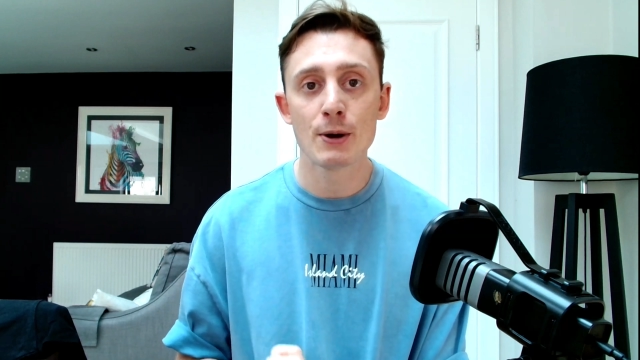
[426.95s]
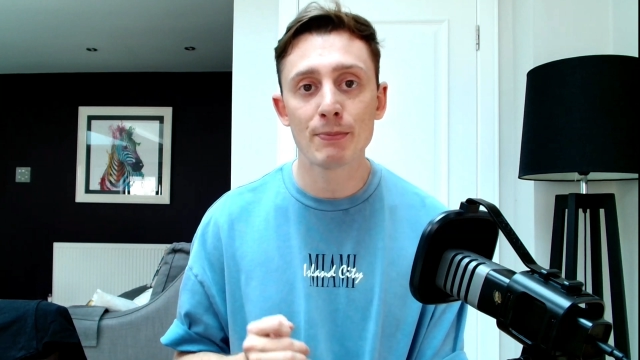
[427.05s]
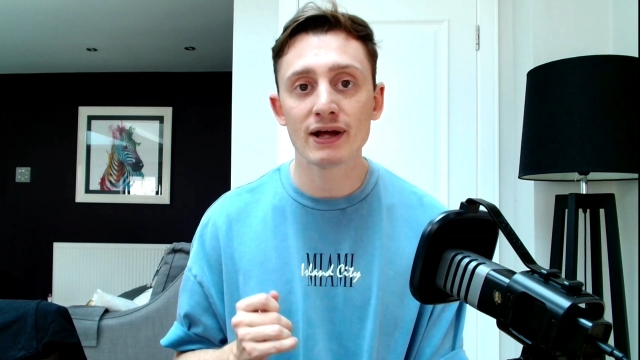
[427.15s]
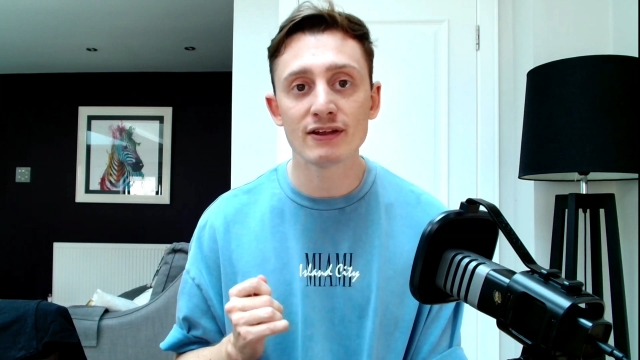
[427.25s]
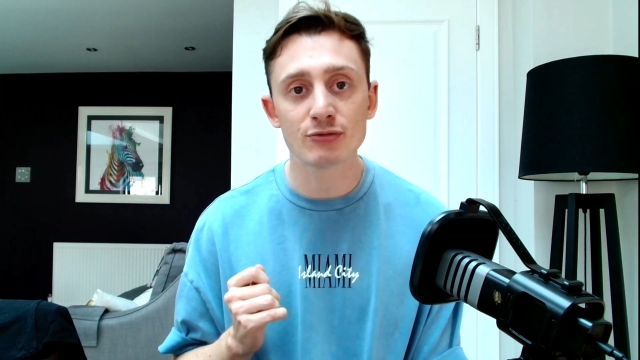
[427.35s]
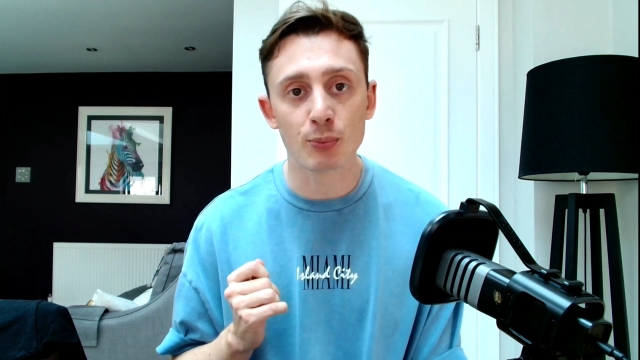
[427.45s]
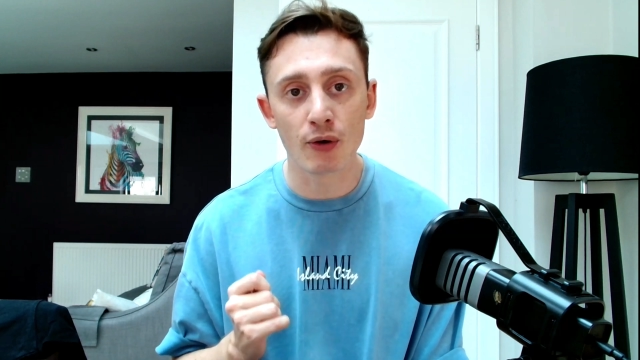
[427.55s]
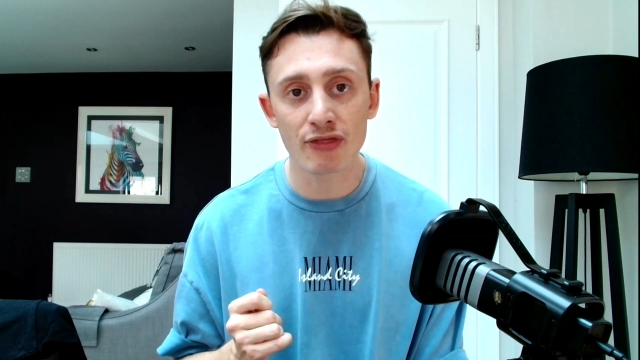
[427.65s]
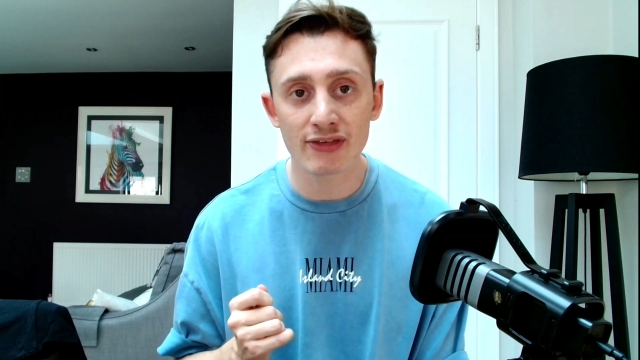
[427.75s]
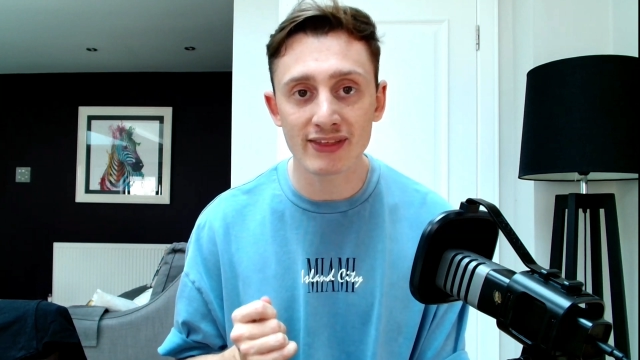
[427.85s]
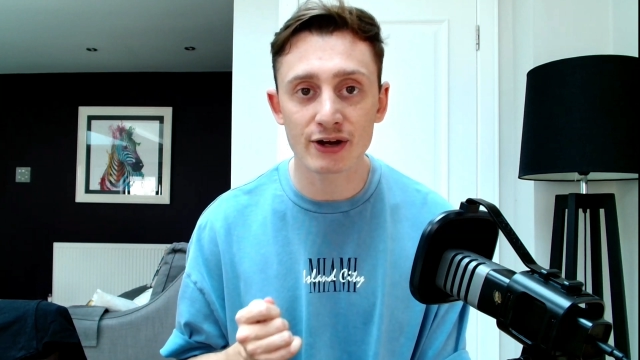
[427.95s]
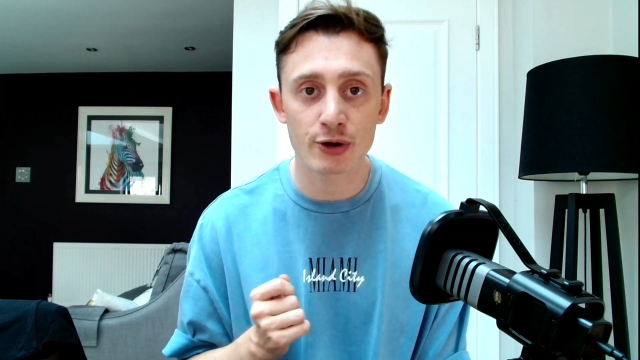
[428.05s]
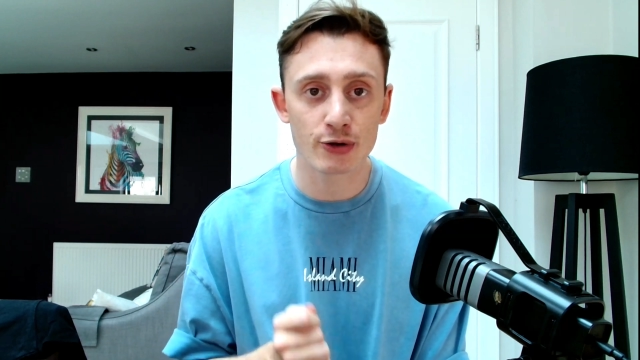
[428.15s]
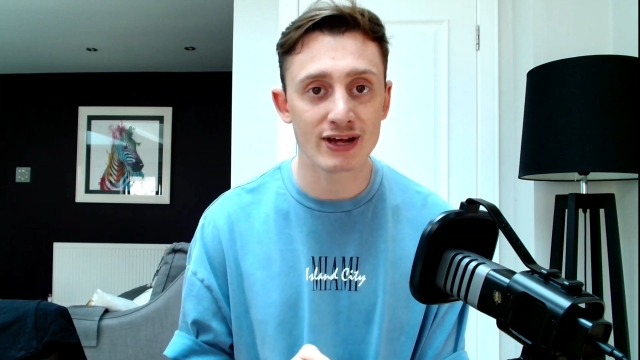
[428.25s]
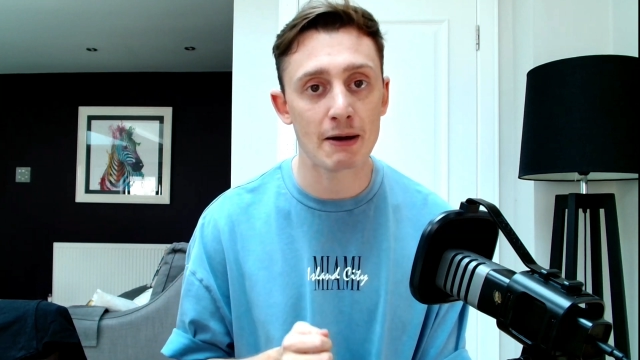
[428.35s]
but it's one thing that
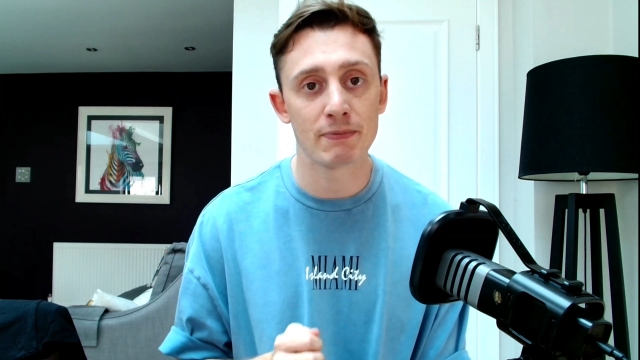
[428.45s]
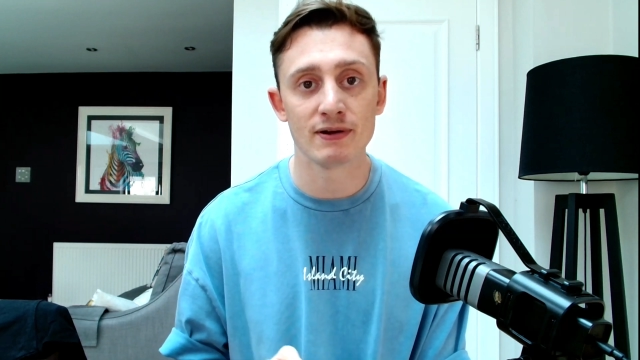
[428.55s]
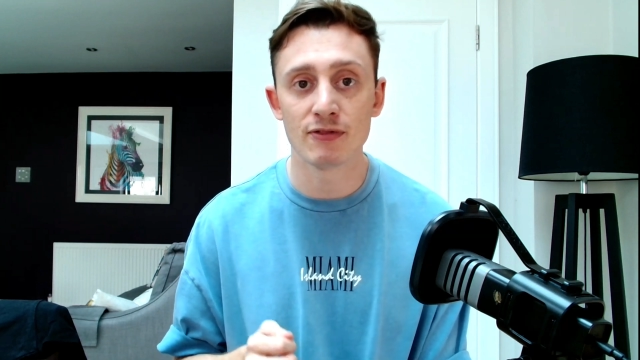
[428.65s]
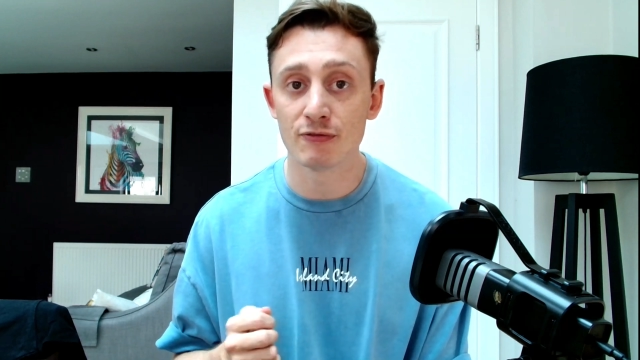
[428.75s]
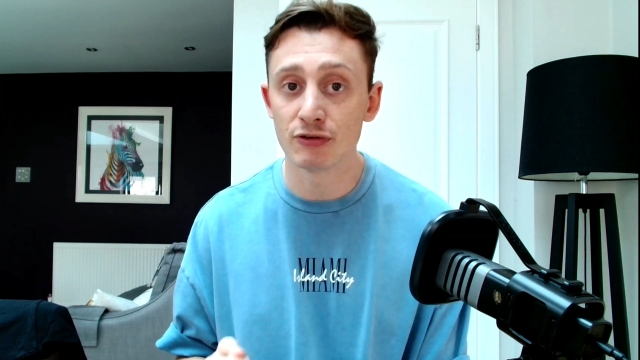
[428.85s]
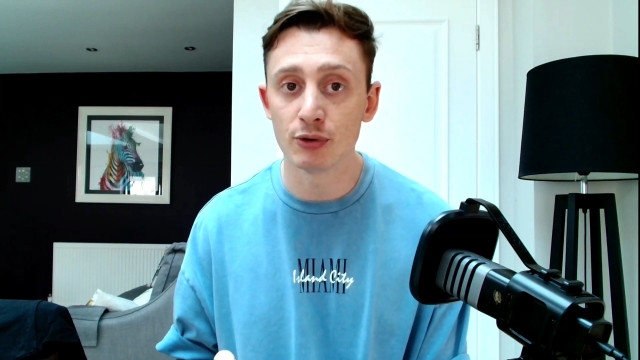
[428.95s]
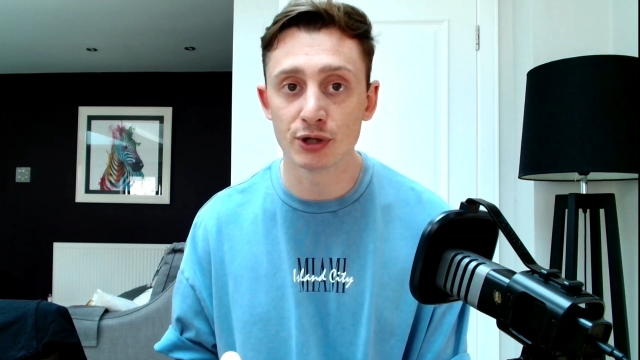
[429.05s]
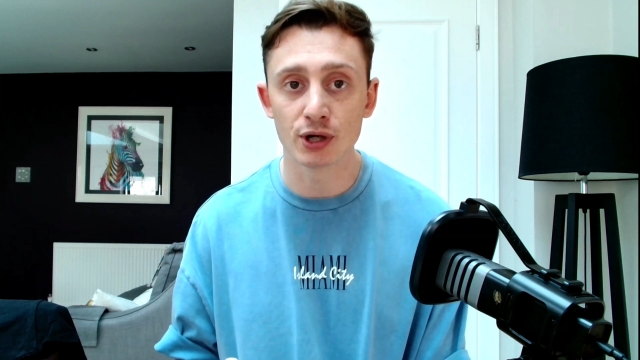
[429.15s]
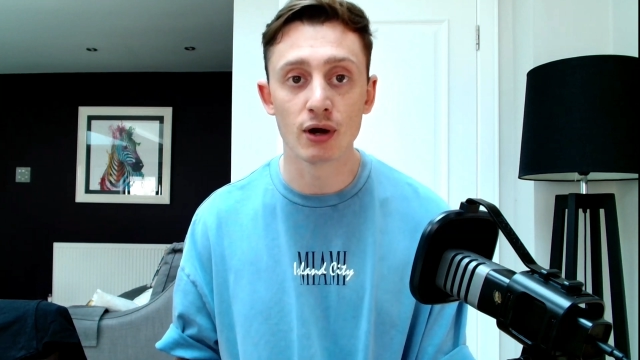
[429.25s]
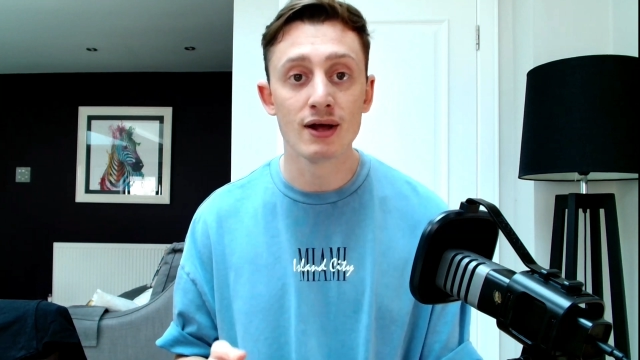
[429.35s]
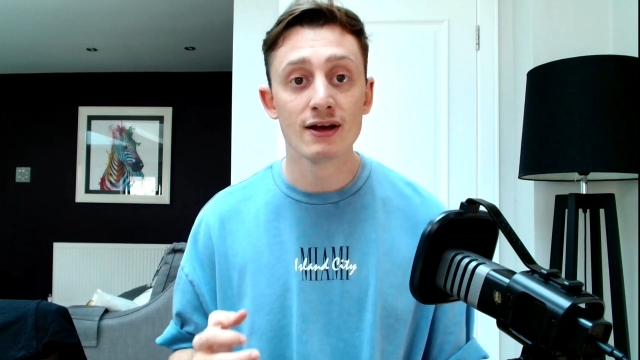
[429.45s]
could happen in the future,